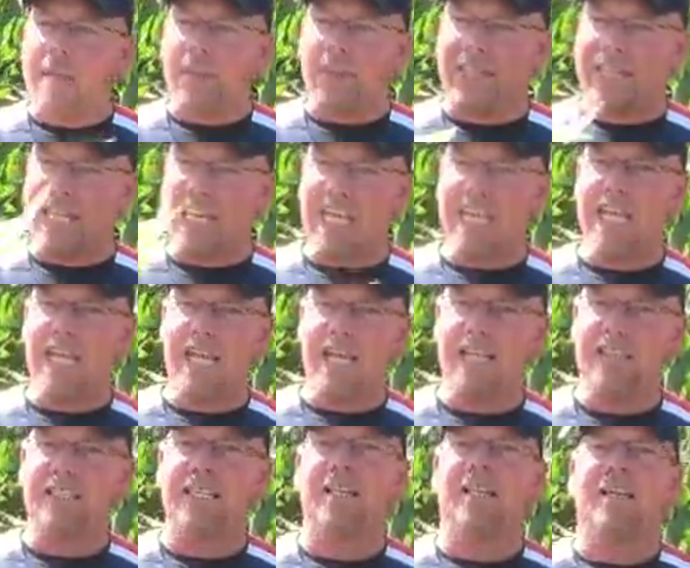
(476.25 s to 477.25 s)
The key
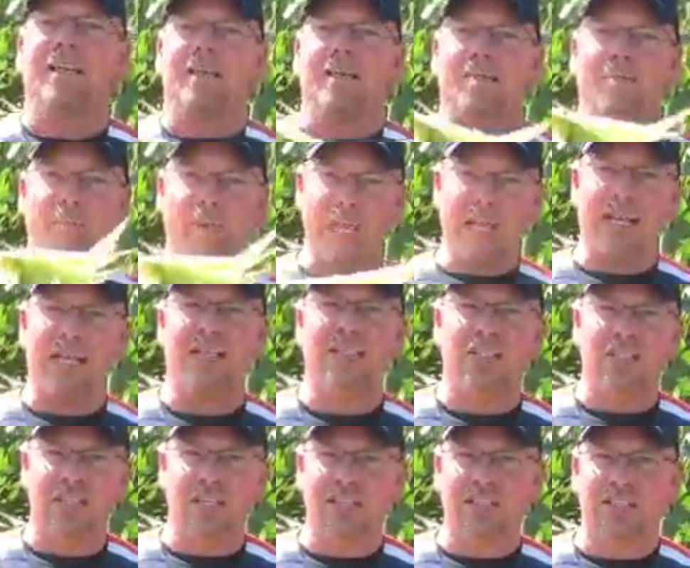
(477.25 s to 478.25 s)
is be
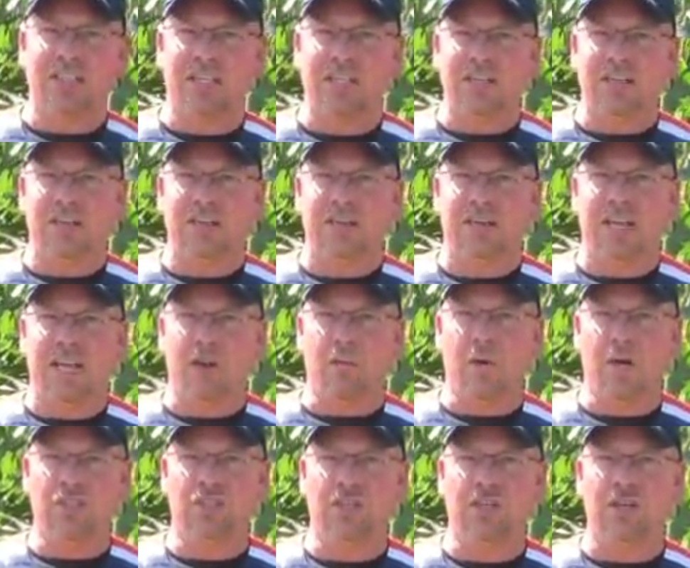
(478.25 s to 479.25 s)
consistent in
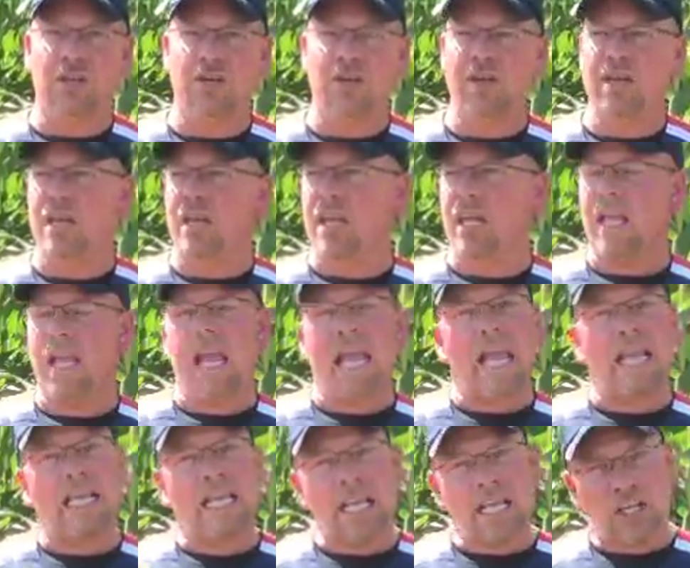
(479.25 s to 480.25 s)
what you're doing
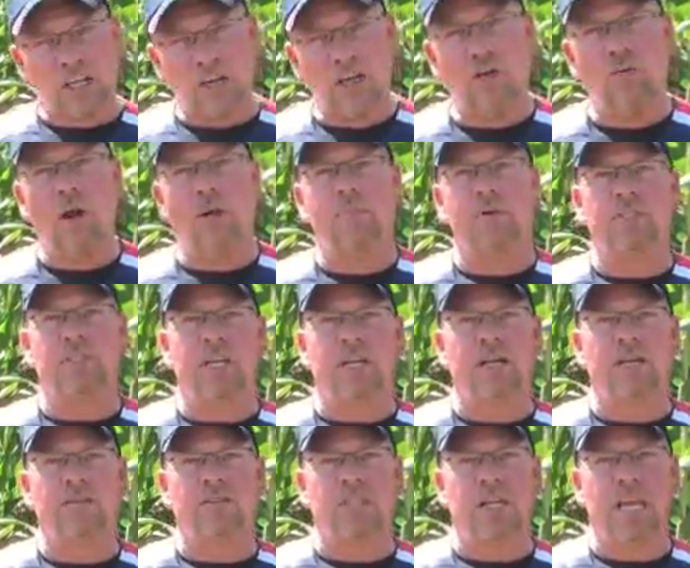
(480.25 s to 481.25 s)
and get good
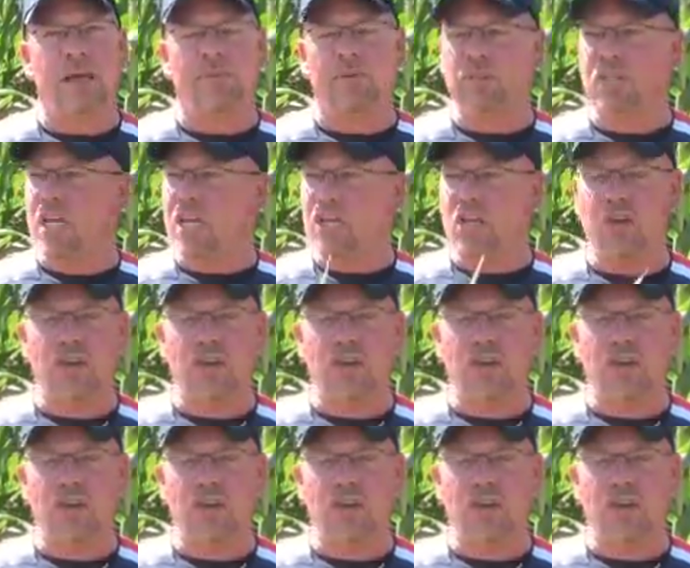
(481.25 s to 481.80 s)
representative samples.